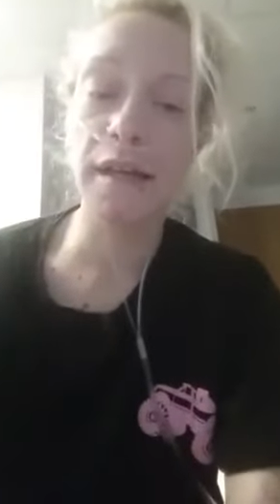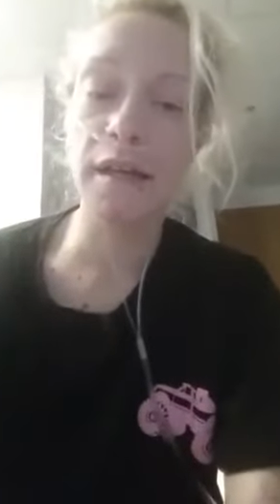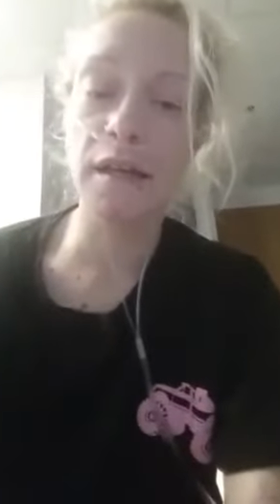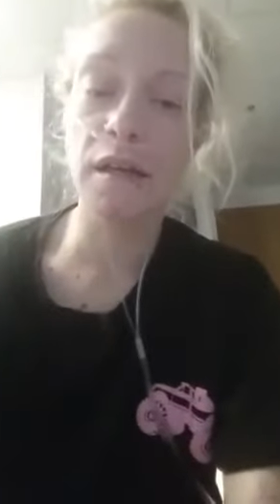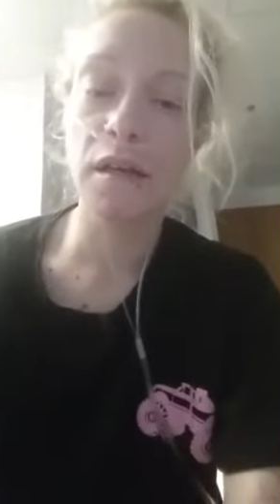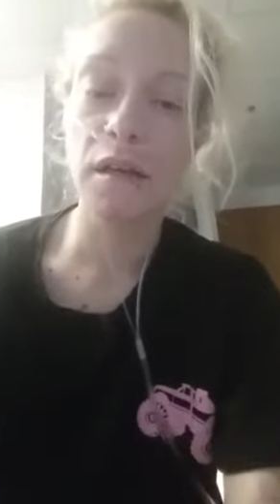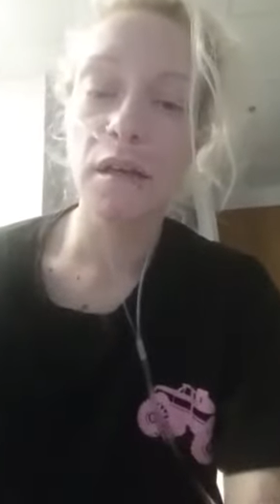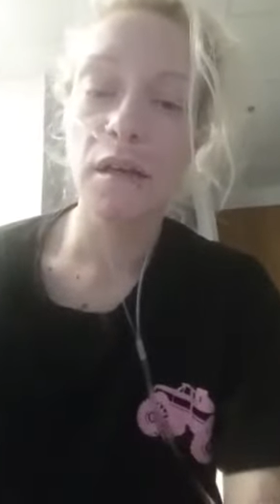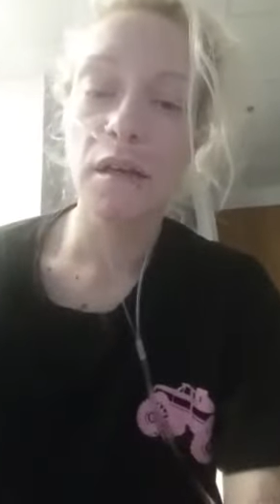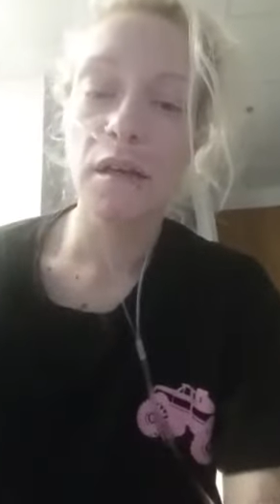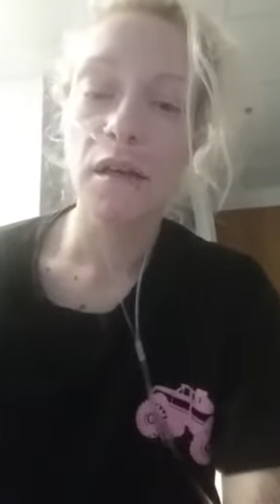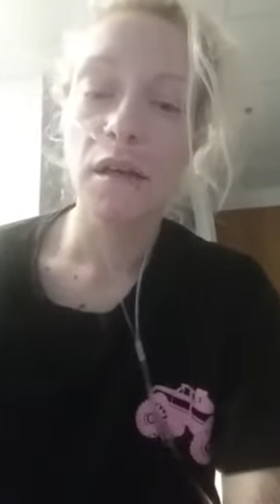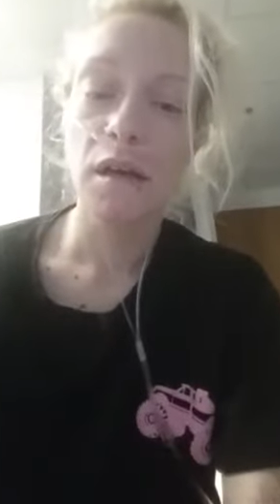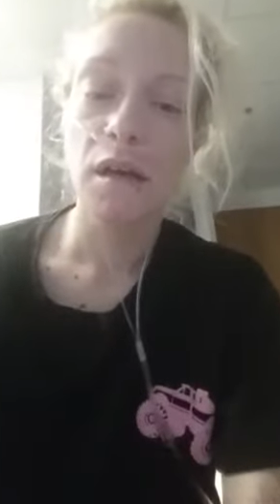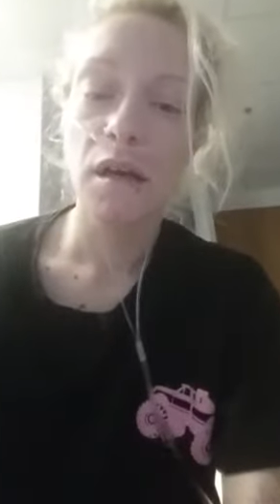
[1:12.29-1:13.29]
like
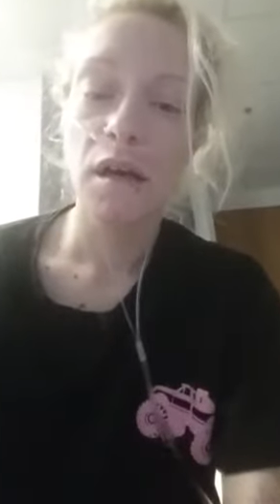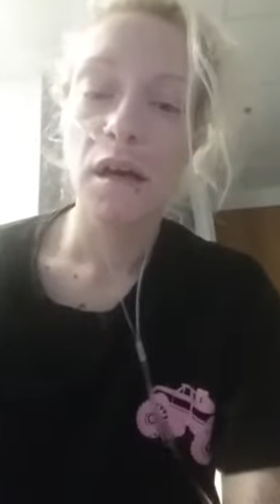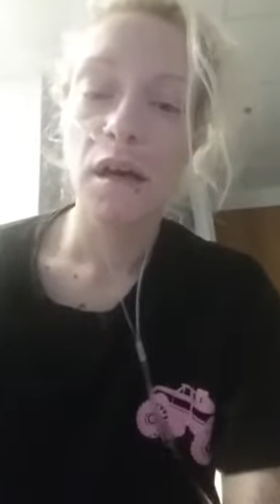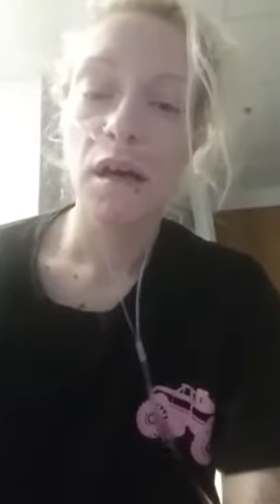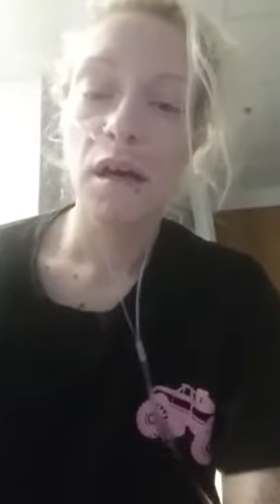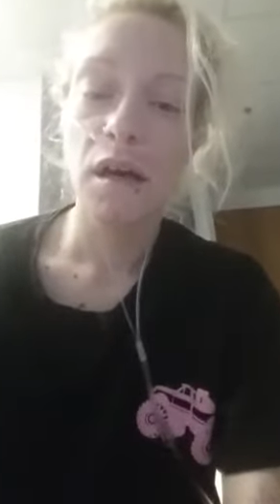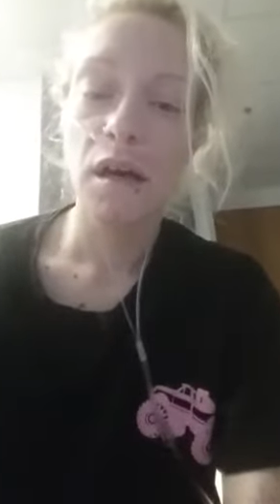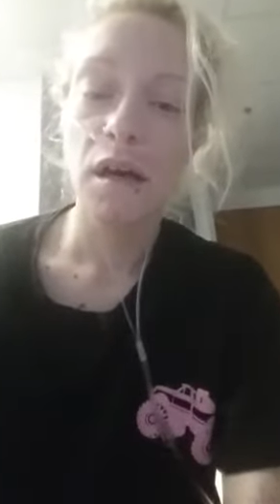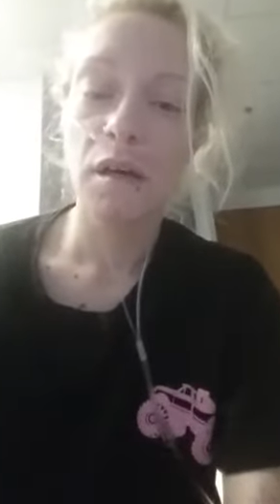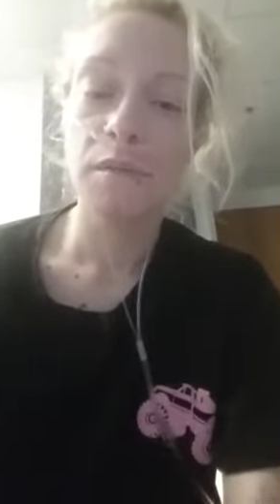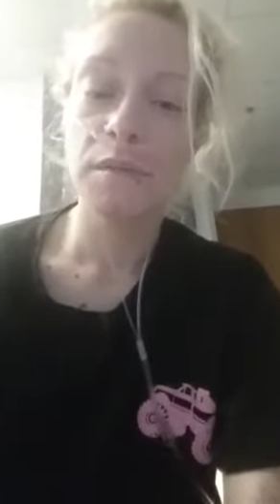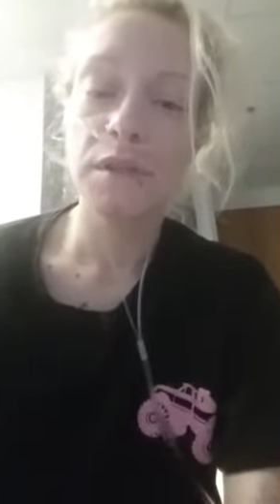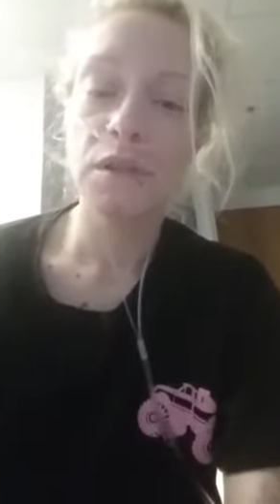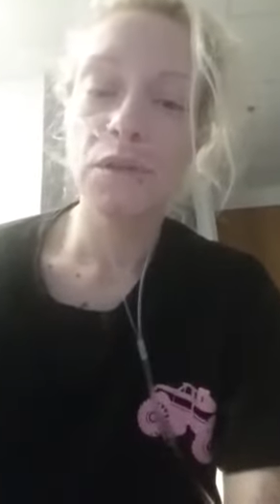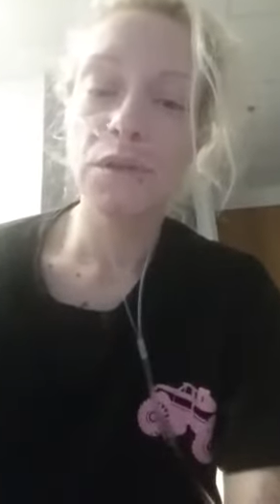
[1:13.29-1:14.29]

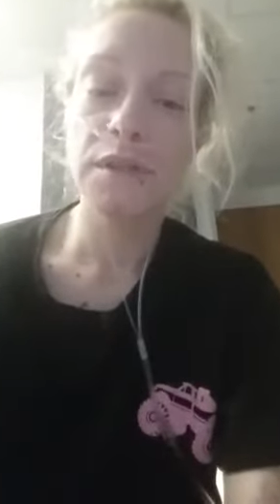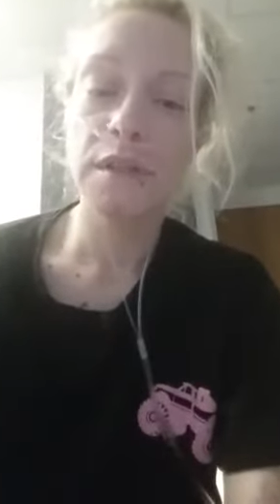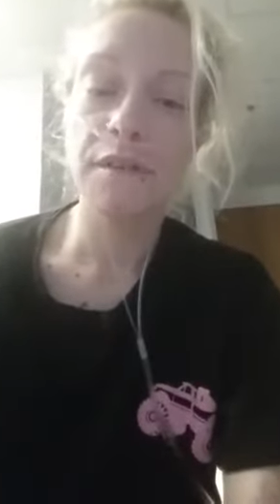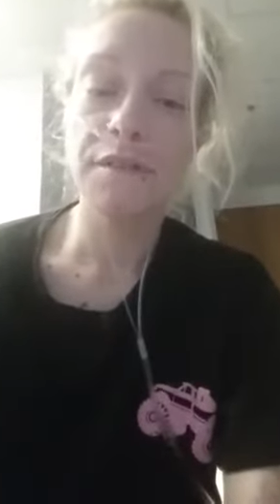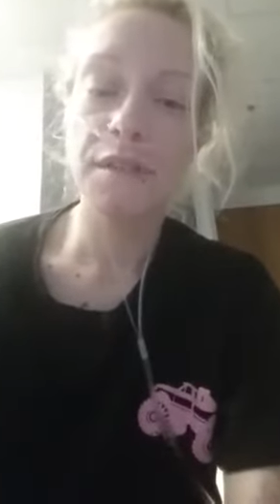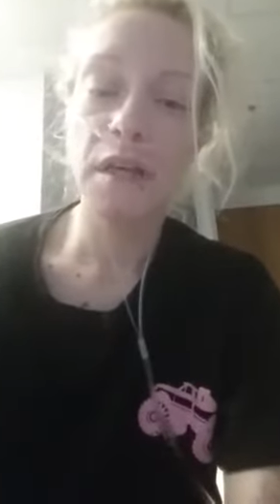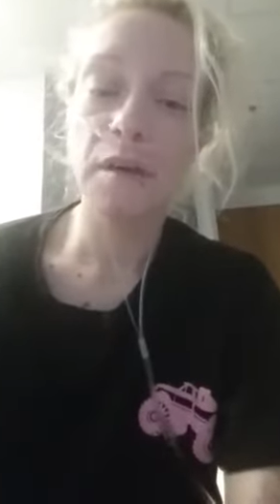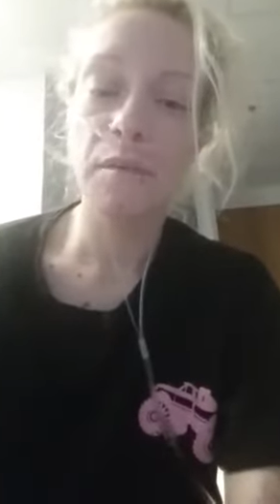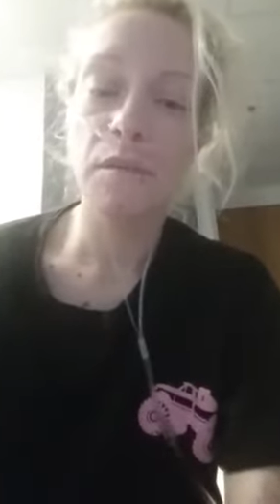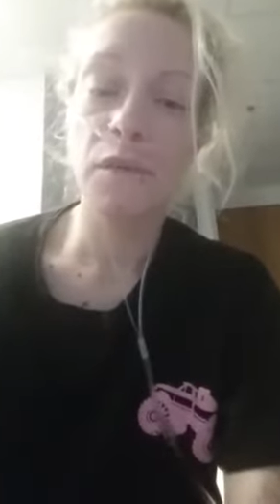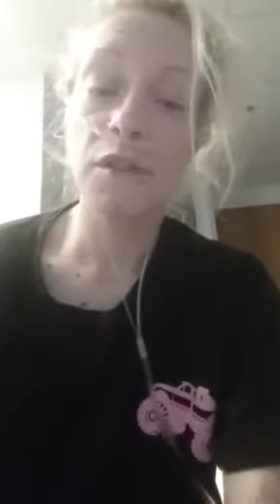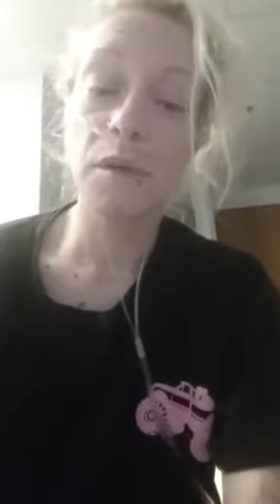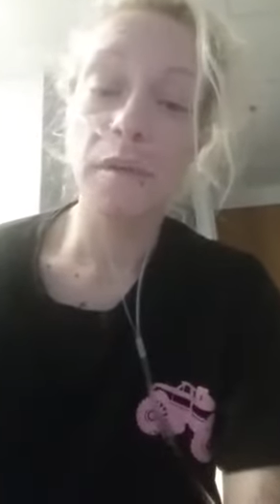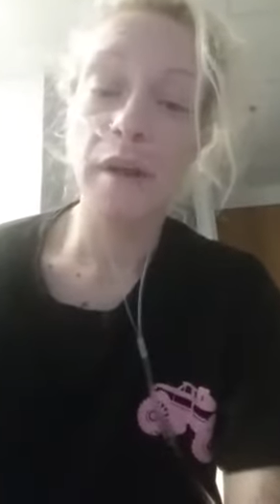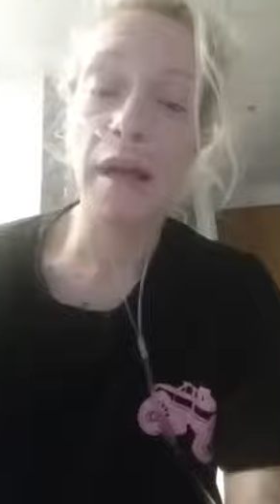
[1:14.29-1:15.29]
I'm so stuffed up,
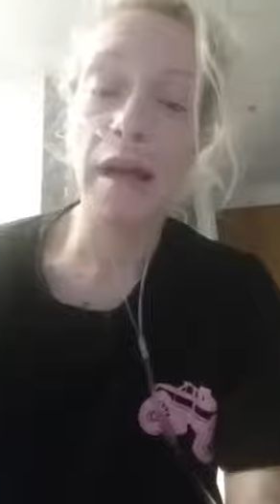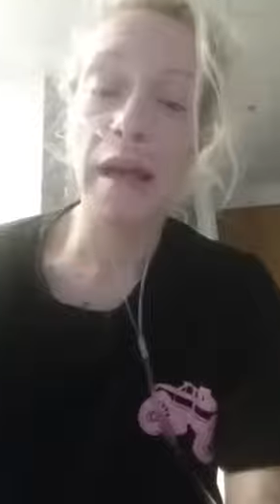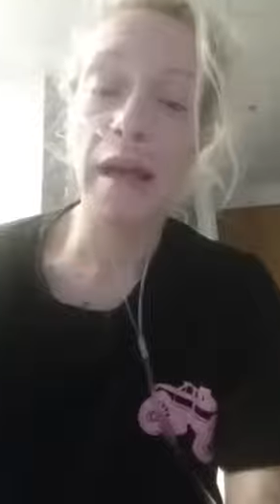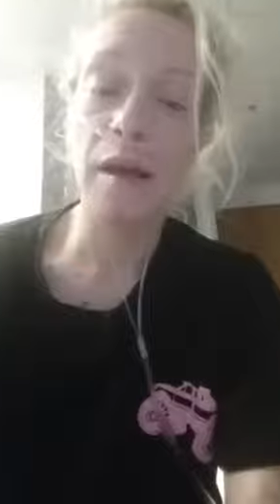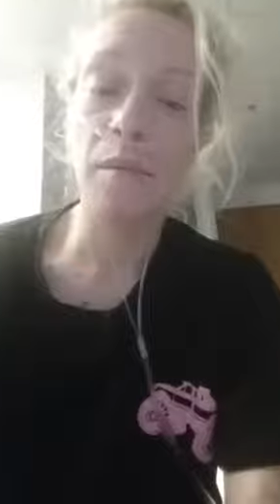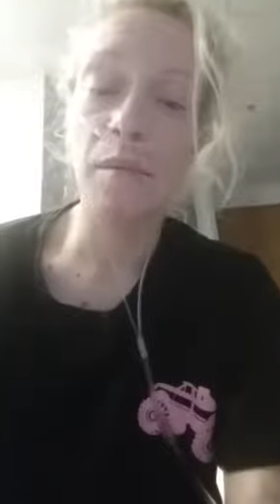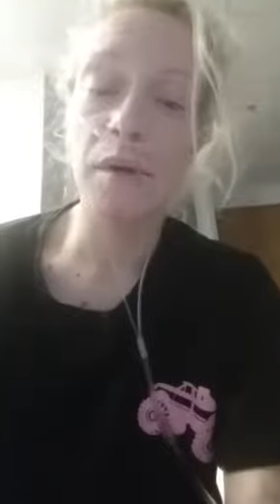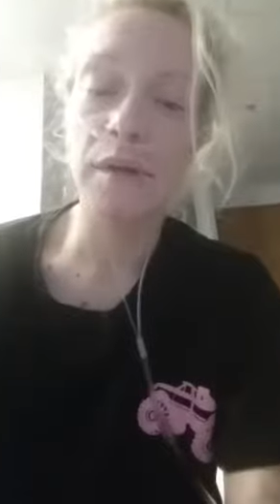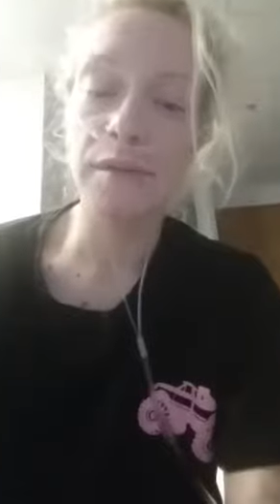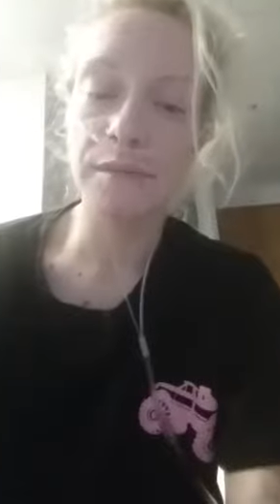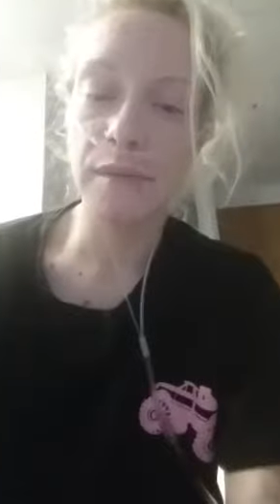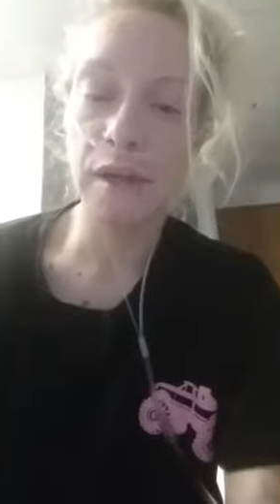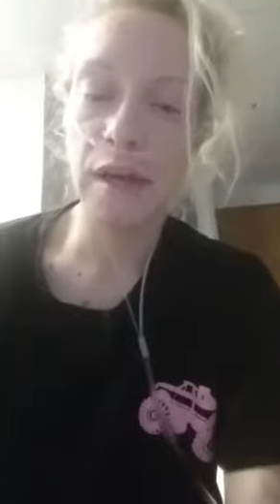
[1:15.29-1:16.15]
which I mean I am, but